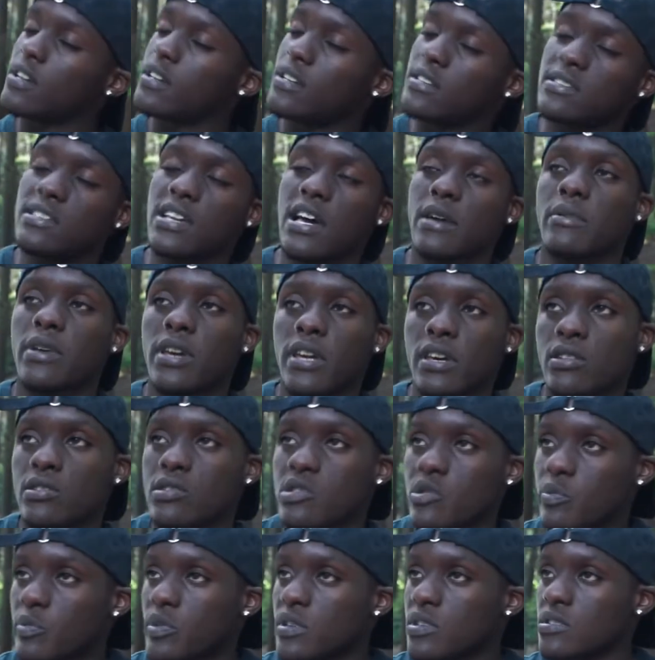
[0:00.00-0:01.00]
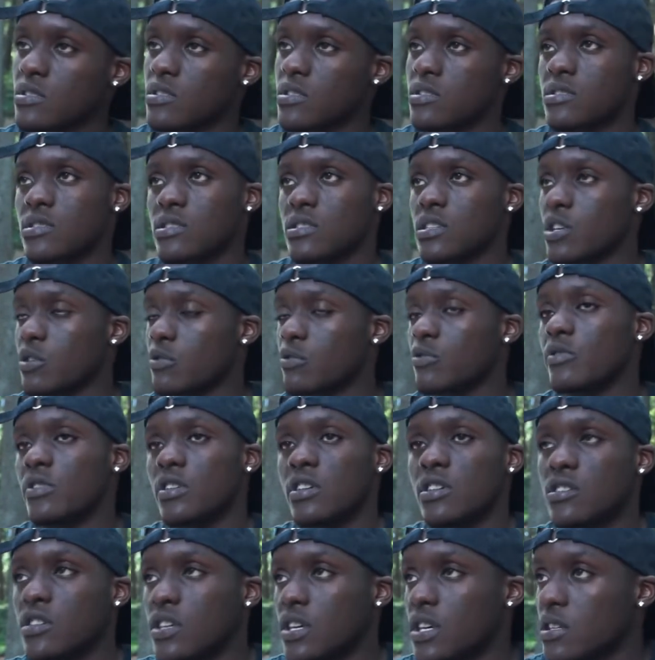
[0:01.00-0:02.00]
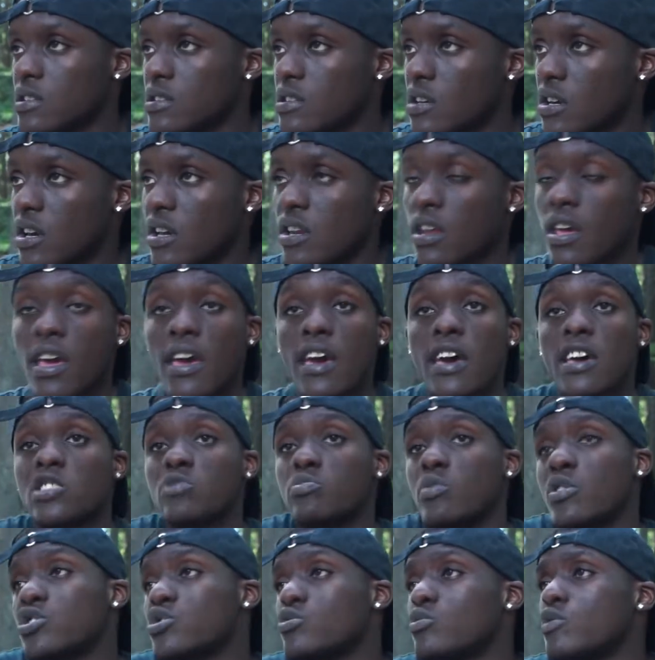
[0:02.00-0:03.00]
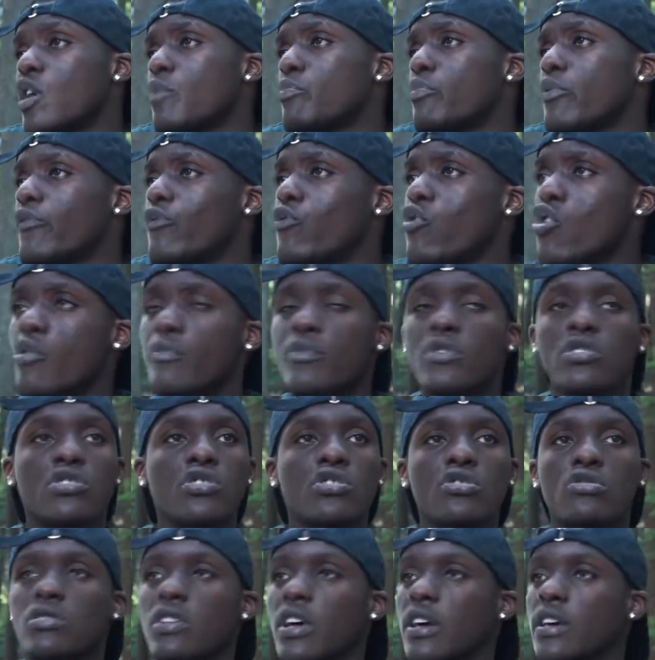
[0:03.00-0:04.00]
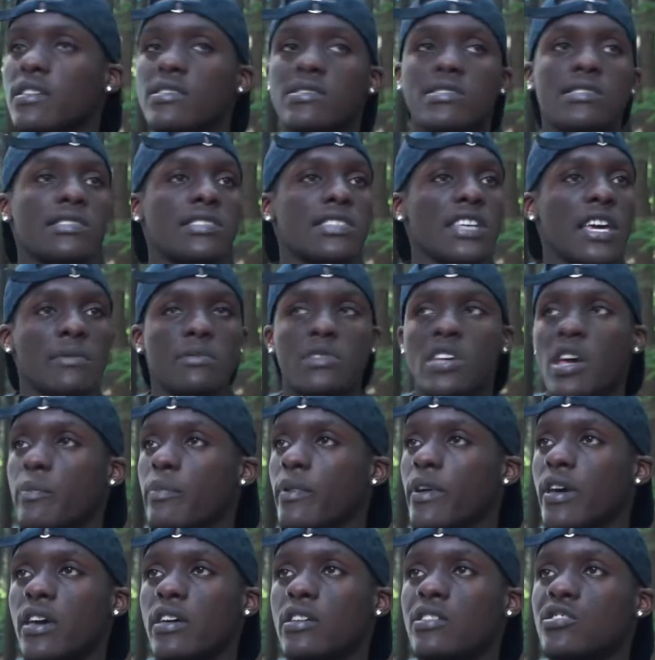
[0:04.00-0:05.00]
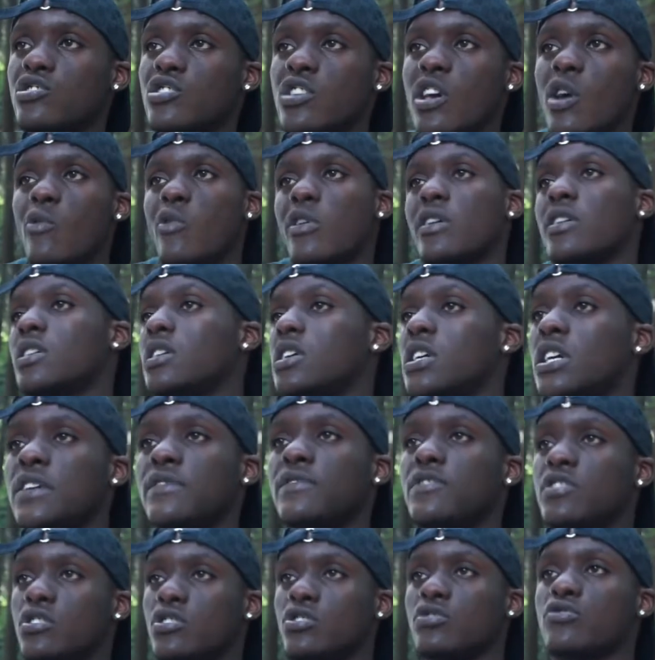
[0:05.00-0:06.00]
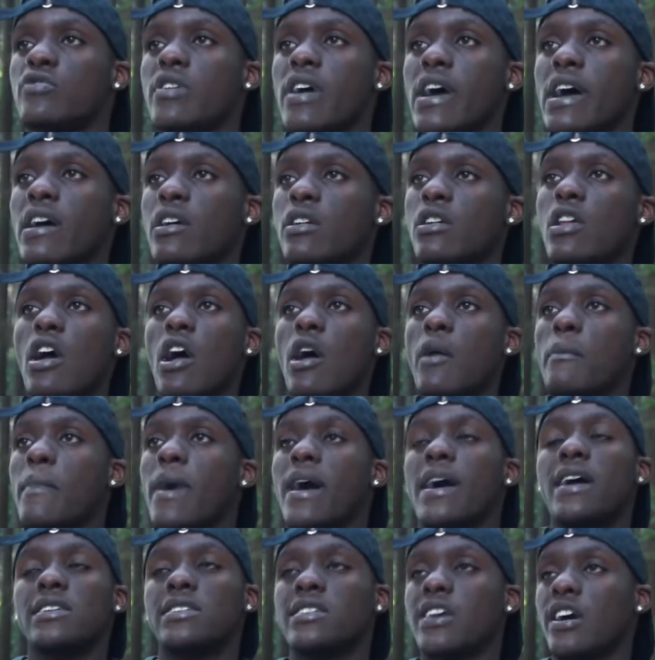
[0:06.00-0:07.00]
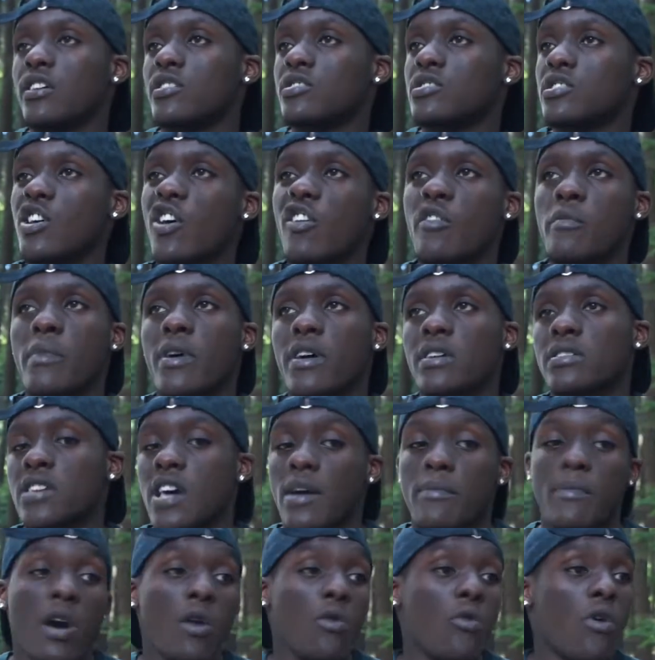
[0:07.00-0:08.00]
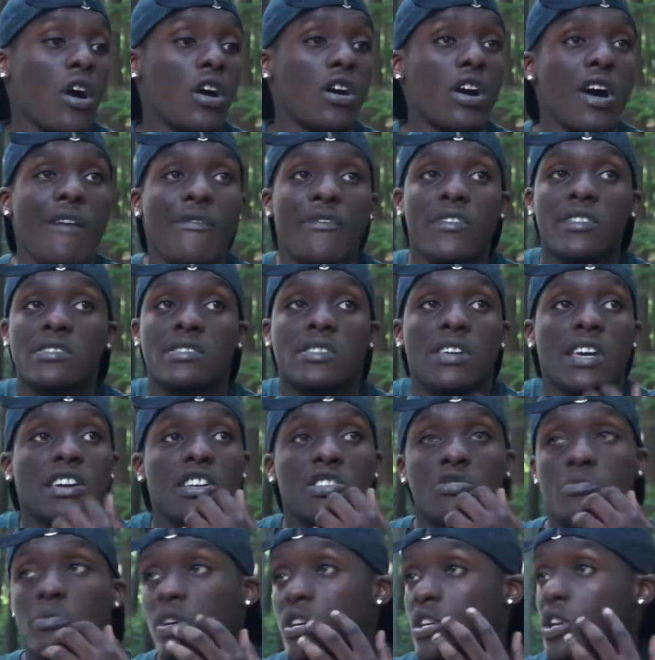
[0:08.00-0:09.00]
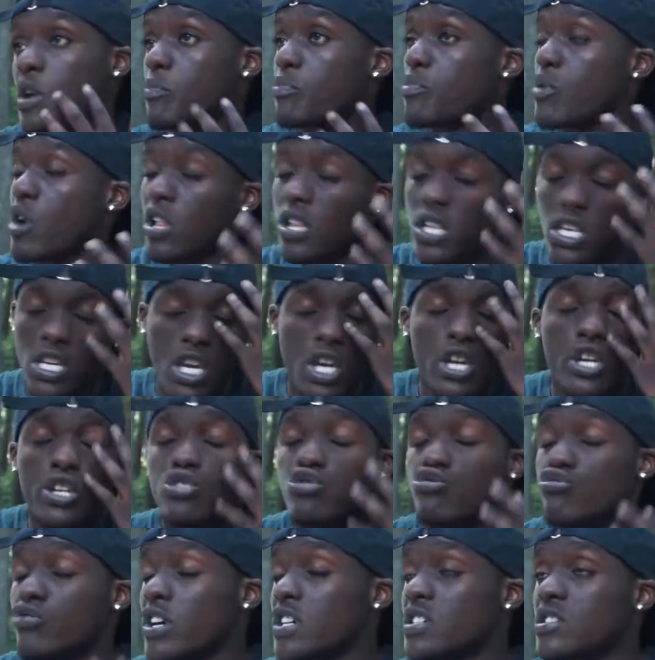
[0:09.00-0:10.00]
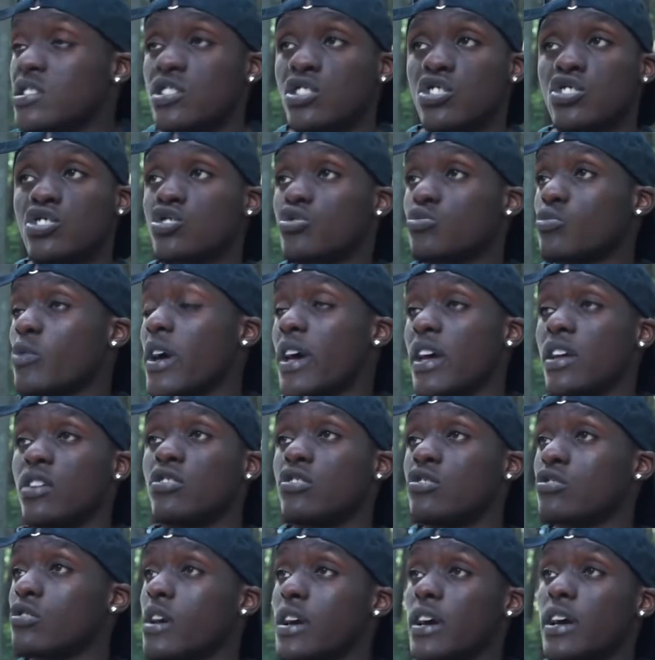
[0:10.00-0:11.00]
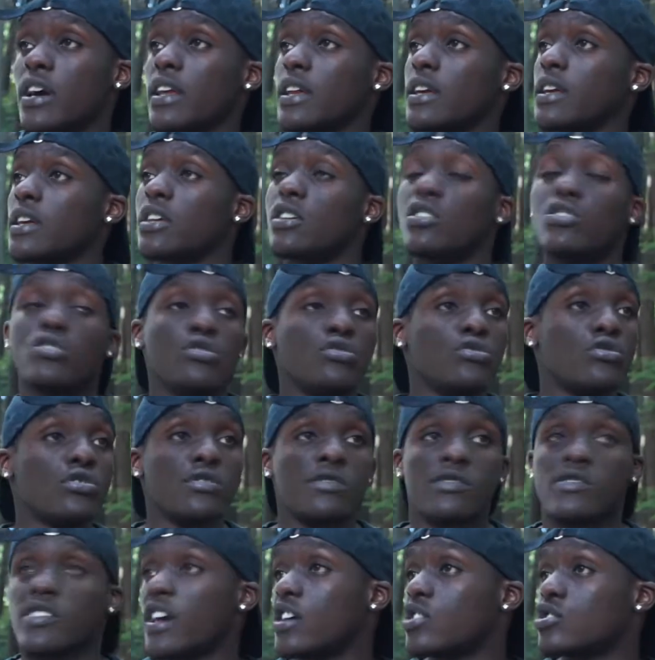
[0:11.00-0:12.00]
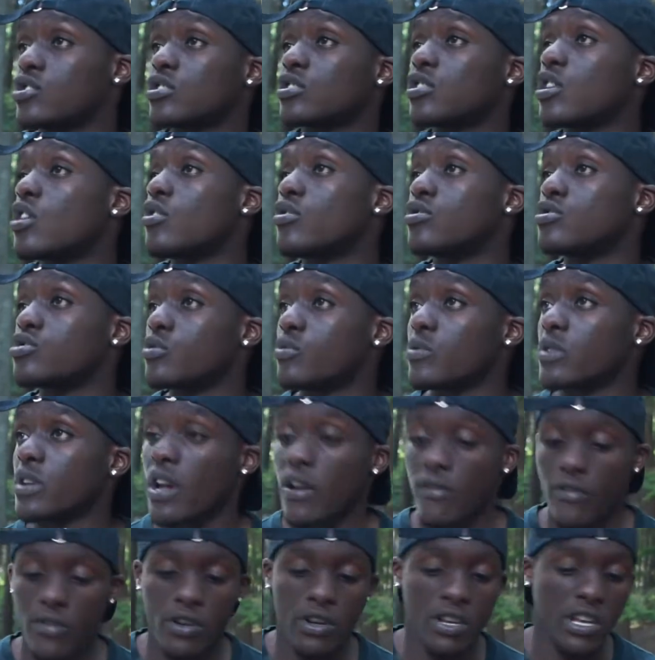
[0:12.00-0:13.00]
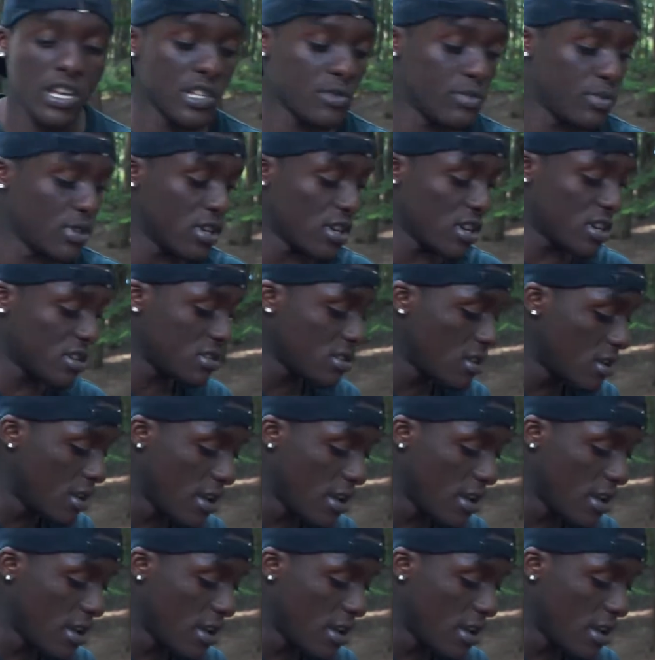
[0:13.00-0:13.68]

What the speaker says: It's time to handle some business and get what we need to get done. Especially when I'm performing too. Like it's the same type of energy. I want to give to the crowd my entire self. By the time I walk off the stage, man, I'm probably drenched in sweat. You know, I got to get a new change of clothes or whatever it is, because